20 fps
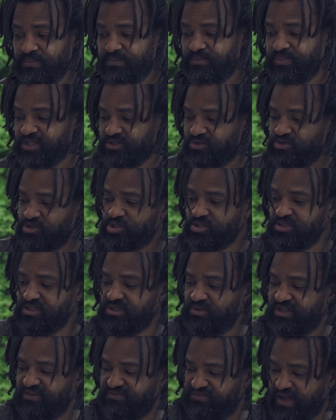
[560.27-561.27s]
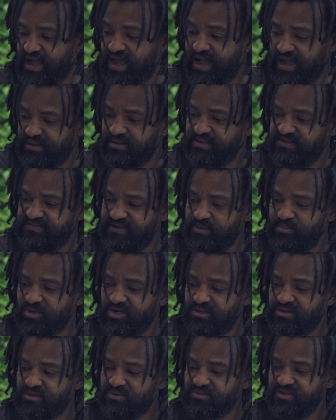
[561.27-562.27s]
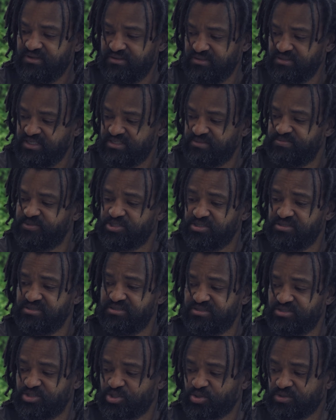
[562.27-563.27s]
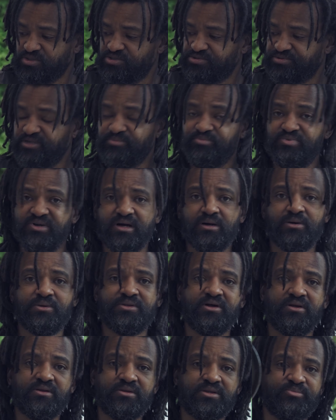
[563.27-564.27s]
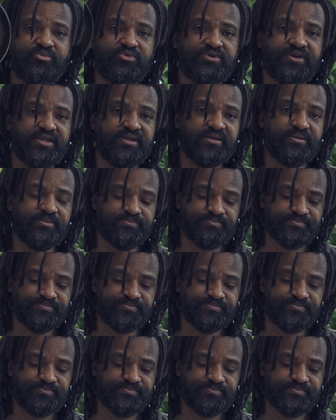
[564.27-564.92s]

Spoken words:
but usually if I'm alone, and especially it's a short trip, I'll only bring